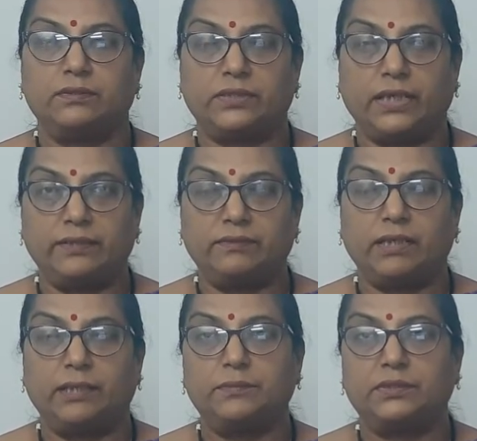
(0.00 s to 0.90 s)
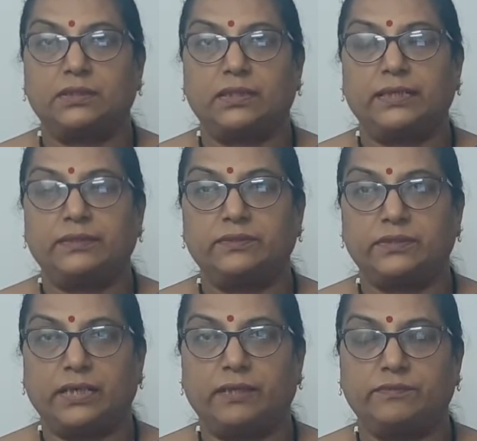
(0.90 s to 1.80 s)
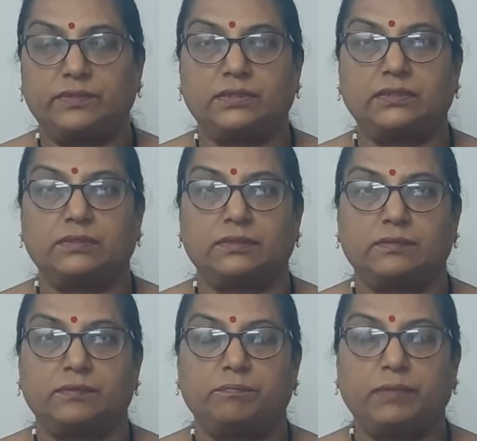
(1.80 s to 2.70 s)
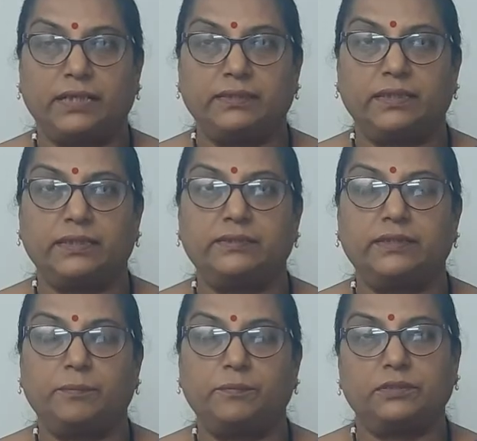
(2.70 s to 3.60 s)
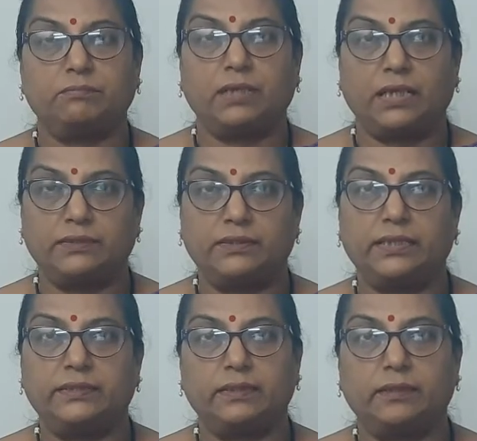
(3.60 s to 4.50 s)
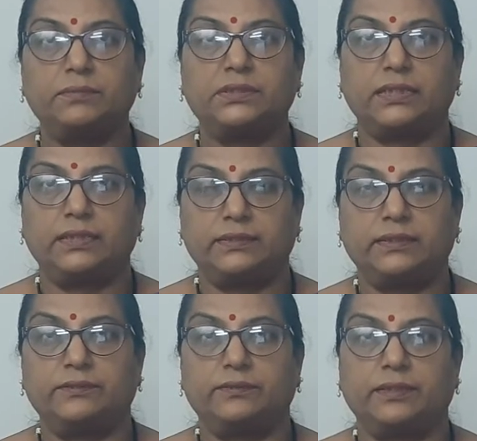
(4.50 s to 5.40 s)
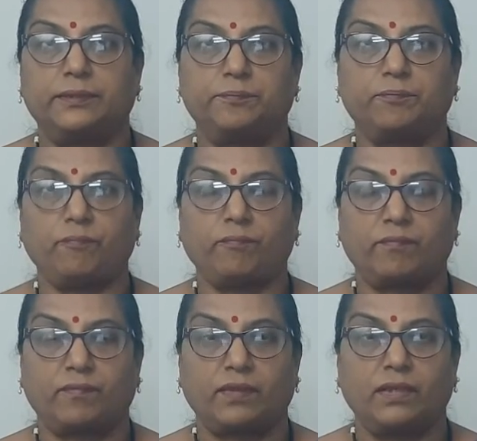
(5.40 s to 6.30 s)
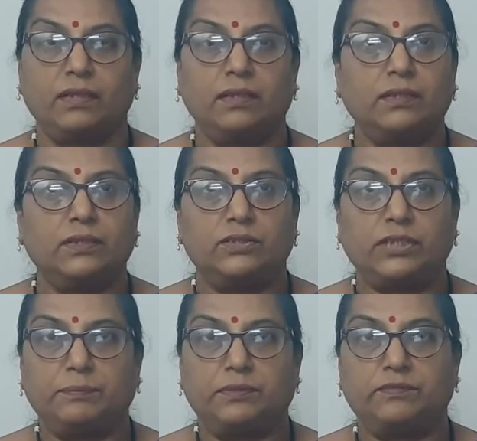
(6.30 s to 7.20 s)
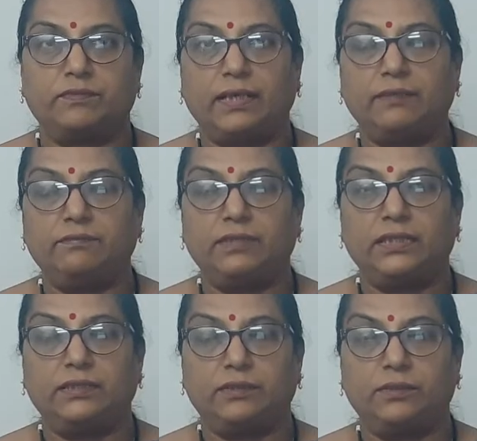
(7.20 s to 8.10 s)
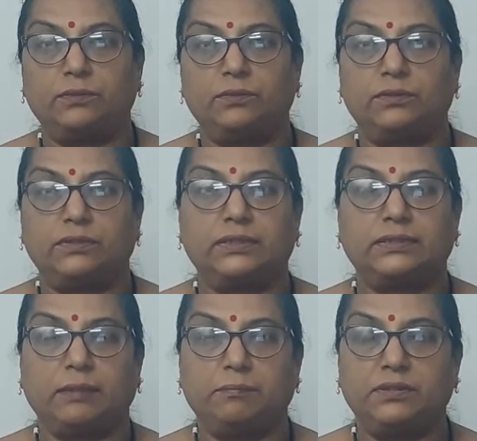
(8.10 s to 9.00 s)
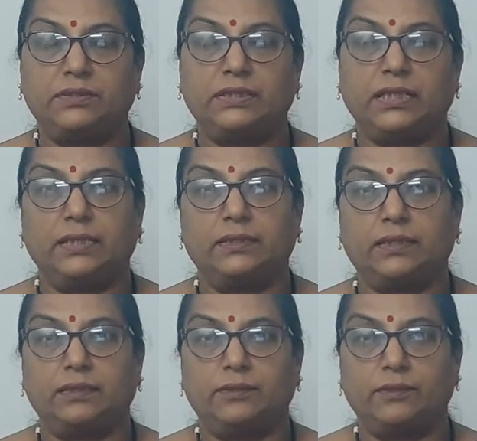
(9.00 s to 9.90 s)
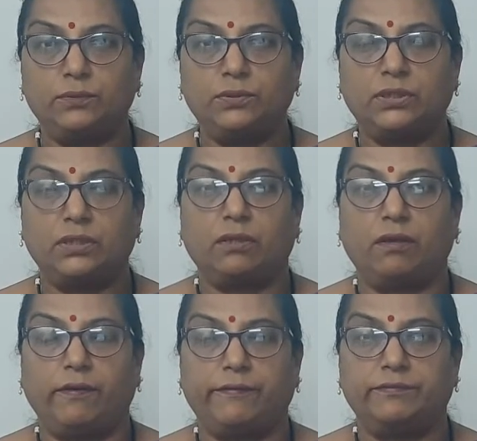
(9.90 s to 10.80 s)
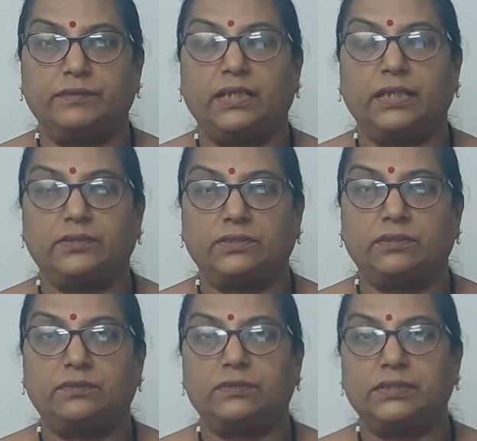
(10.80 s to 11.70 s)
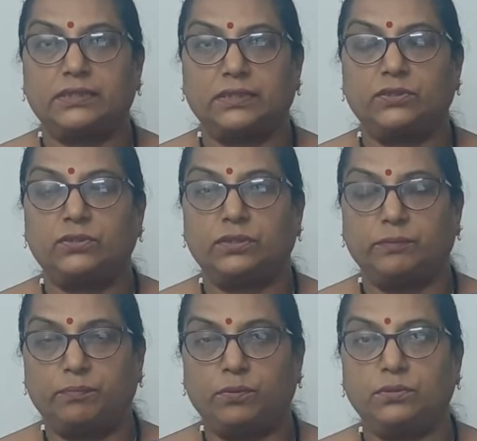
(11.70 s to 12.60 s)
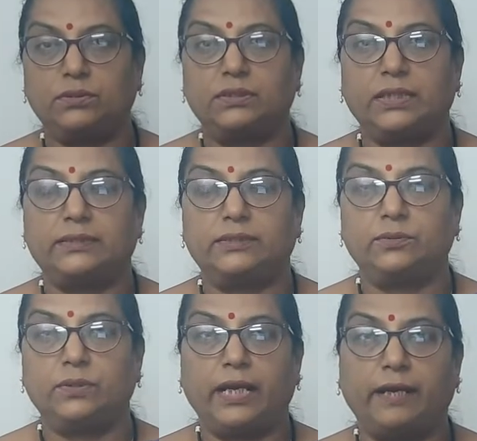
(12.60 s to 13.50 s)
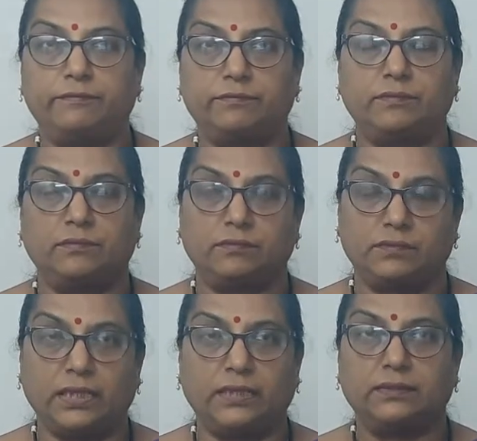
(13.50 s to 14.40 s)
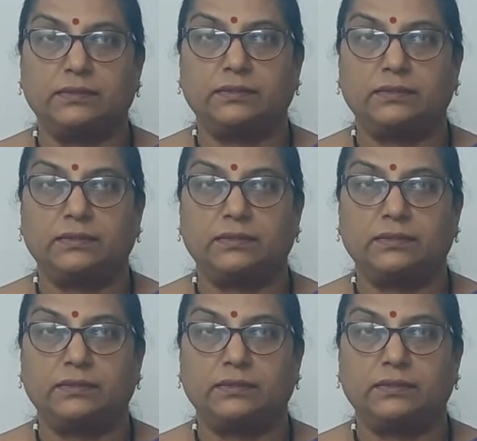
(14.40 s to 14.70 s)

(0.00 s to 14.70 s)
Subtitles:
diagrams like graphs, pie diagrams, bar diagrams, etc. Chapter 5 will include the summary and conclusion of the action research report that you have done.